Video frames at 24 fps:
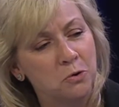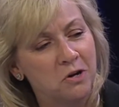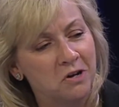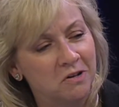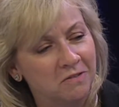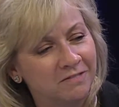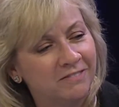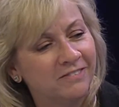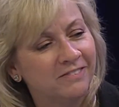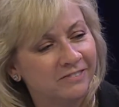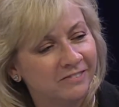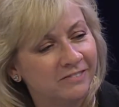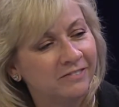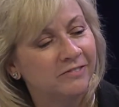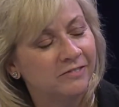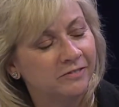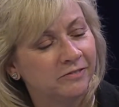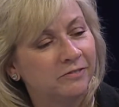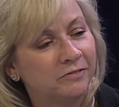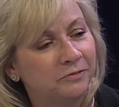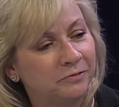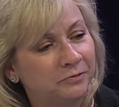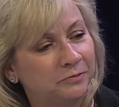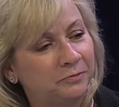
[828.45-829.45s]
people
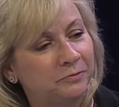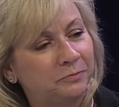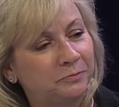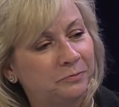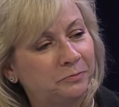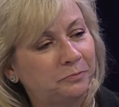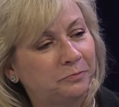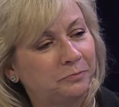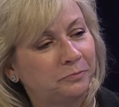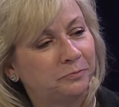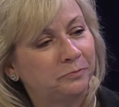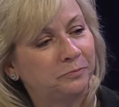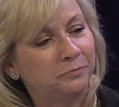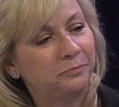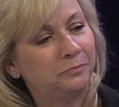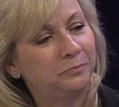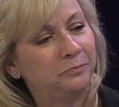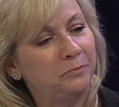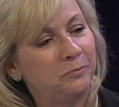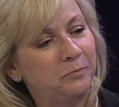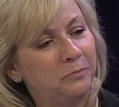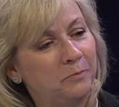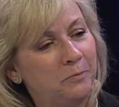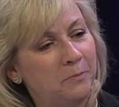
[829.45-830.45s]
probably just recall most
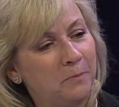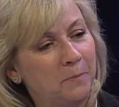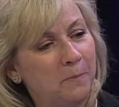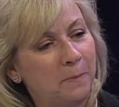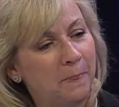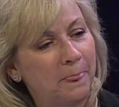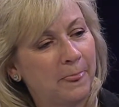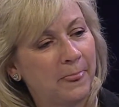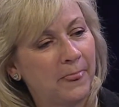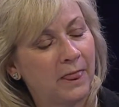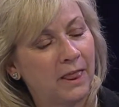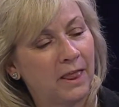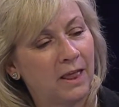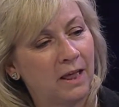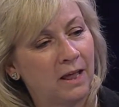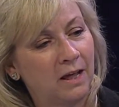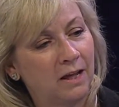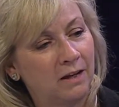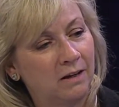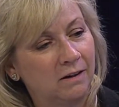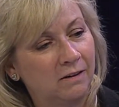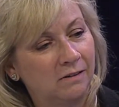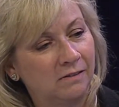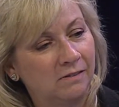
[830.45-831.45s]
recently um,
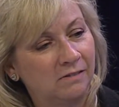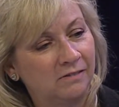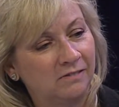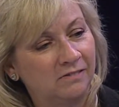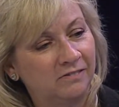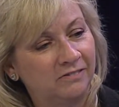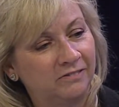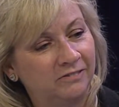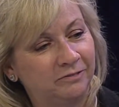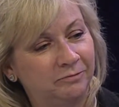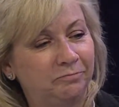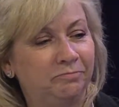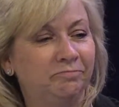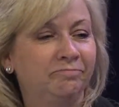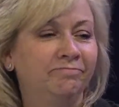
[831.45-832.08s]
former President